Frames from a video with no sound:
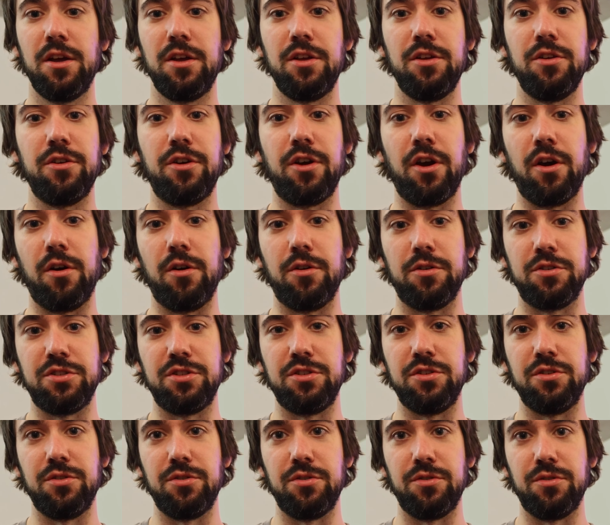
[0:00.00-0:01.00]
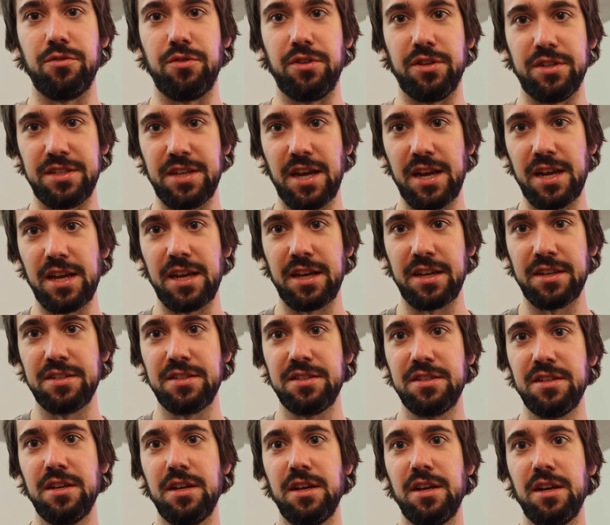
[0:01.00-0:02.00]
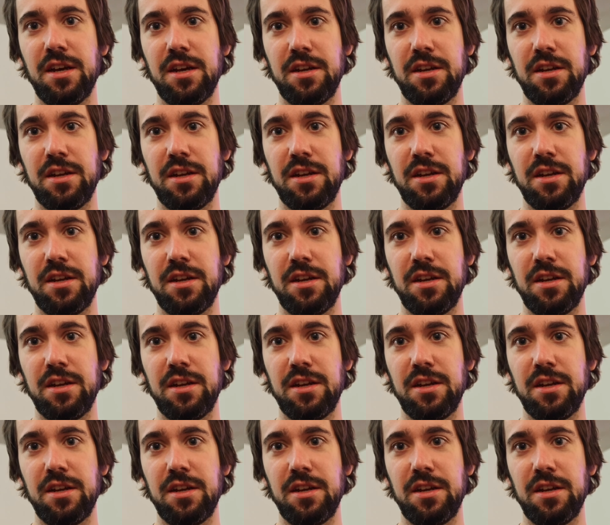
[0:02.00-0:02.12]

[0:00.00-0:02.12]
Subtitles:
you go to the settings,